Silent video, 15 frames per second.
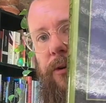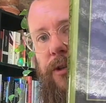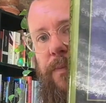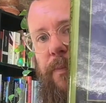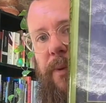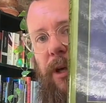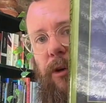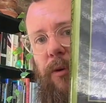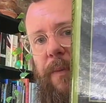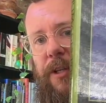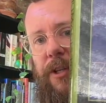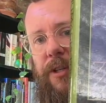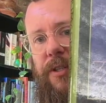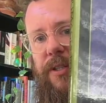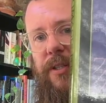
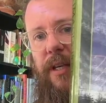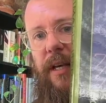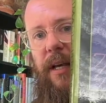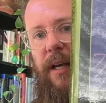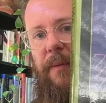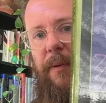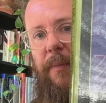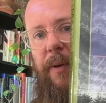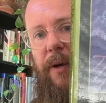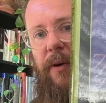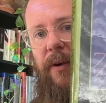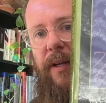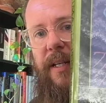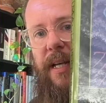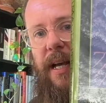Pilgrimages and
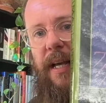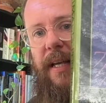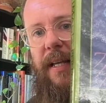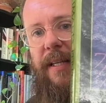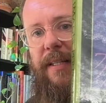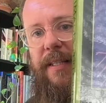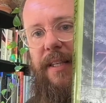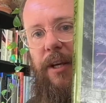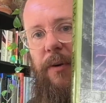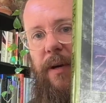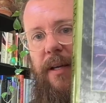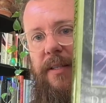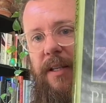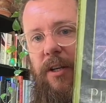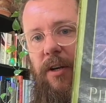Peregrinajes,
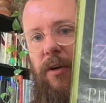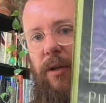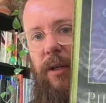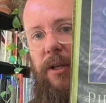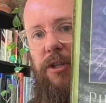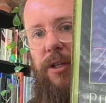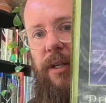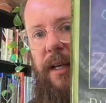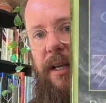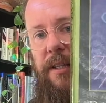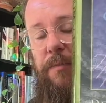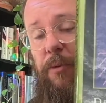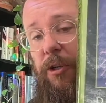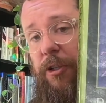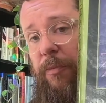Theorizing Coalition Against
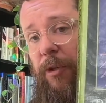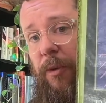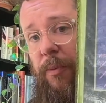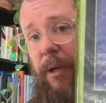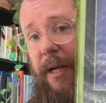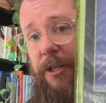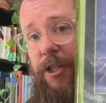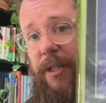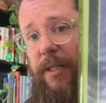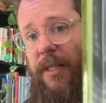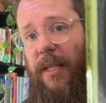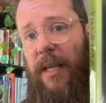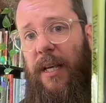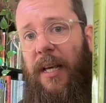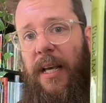Multiple Oppressions.
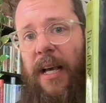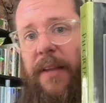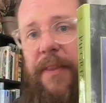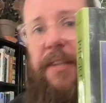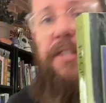This